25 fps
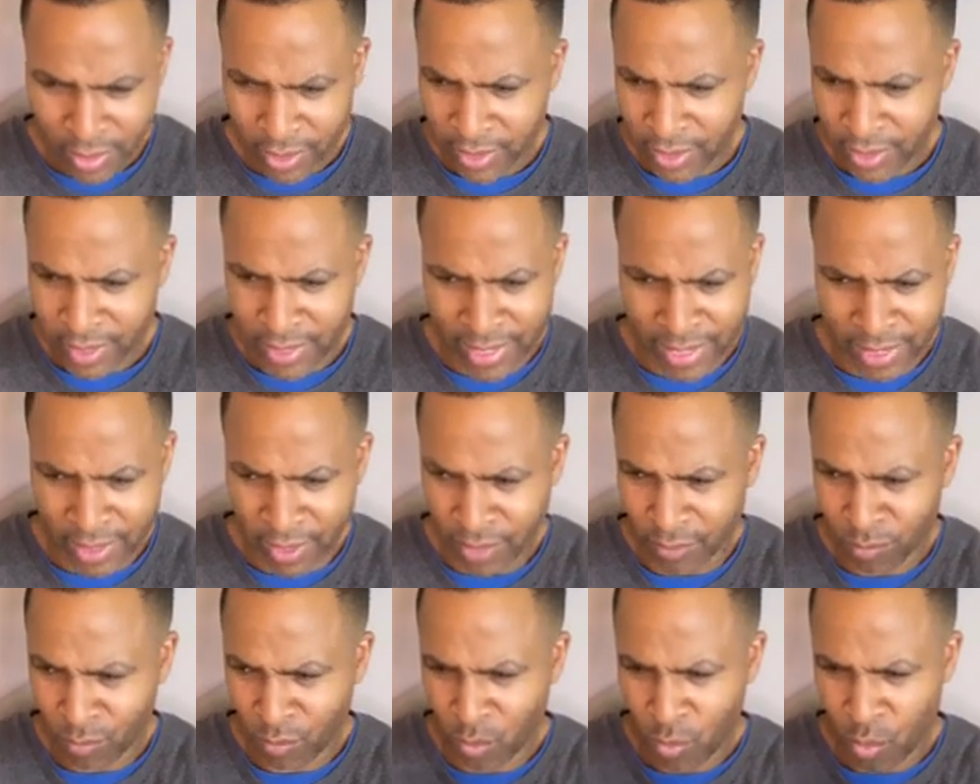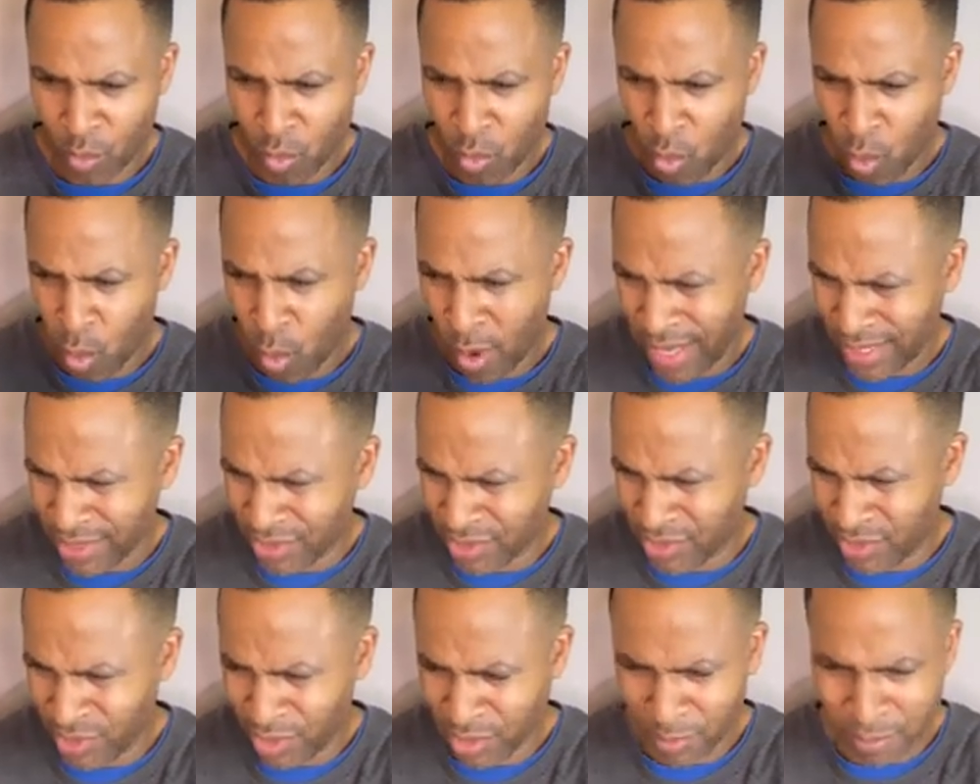in
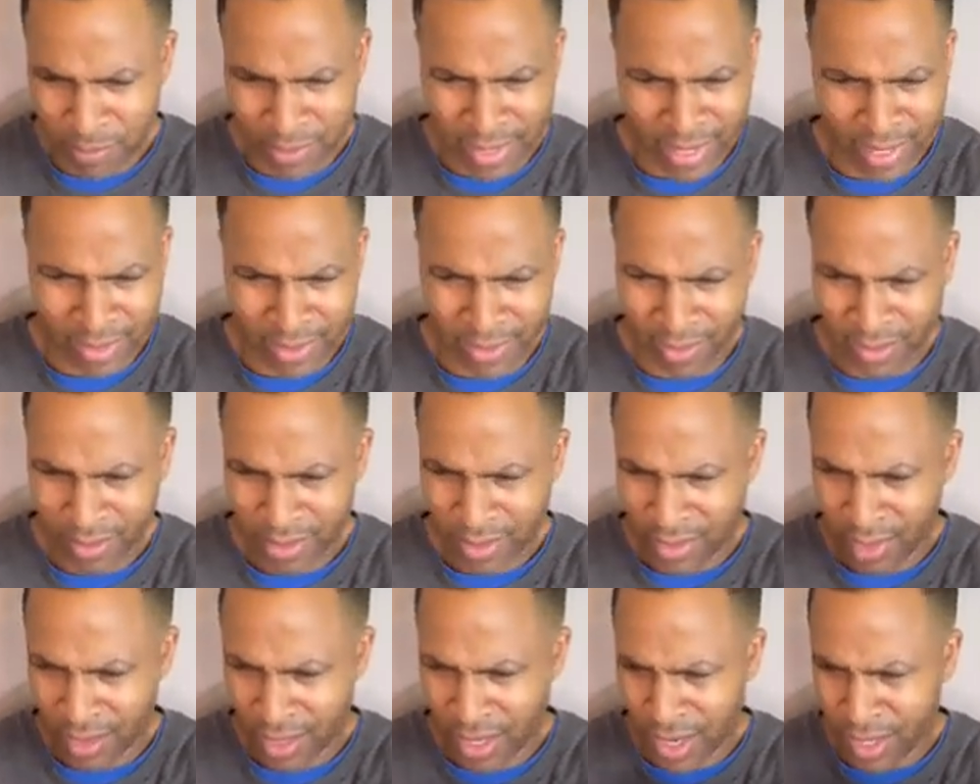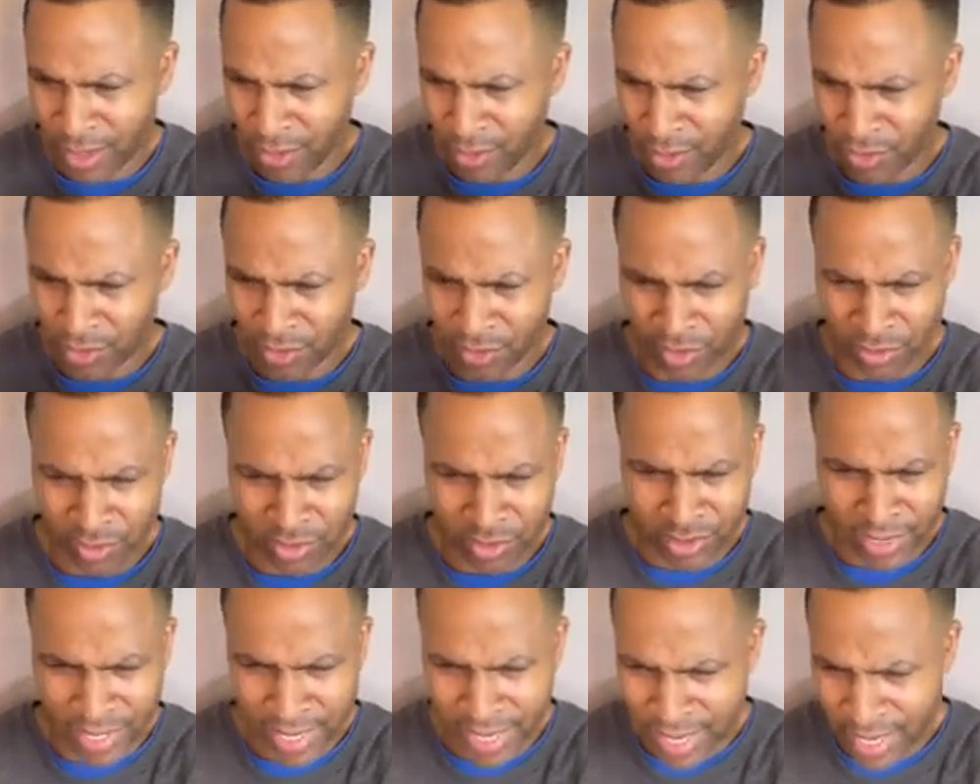wisdom and
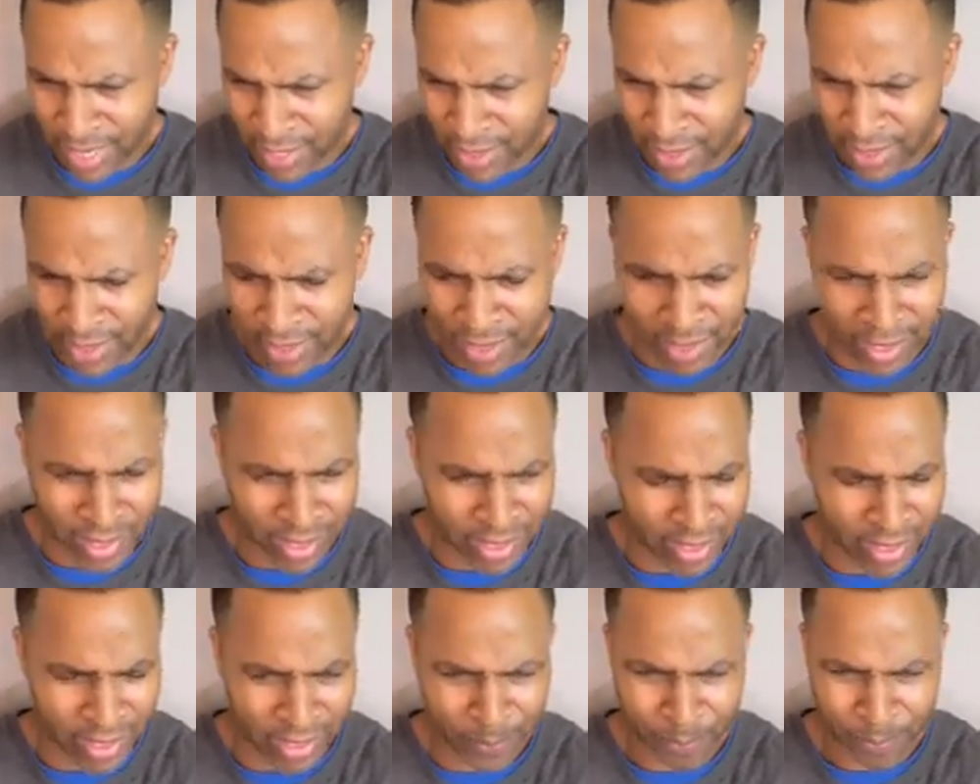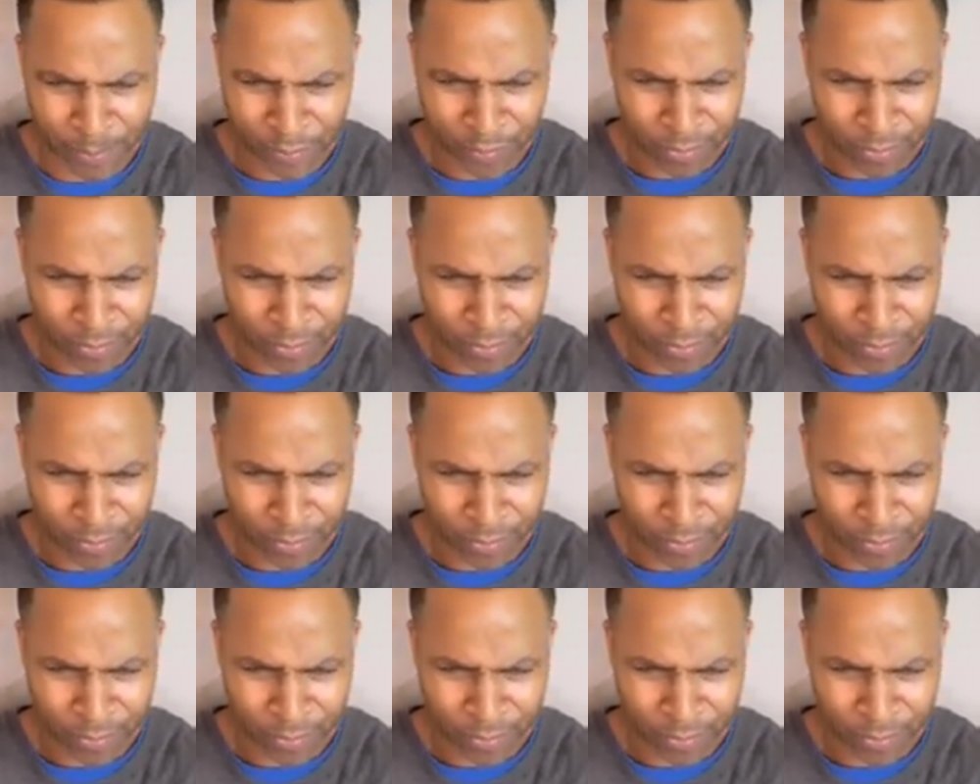understanding and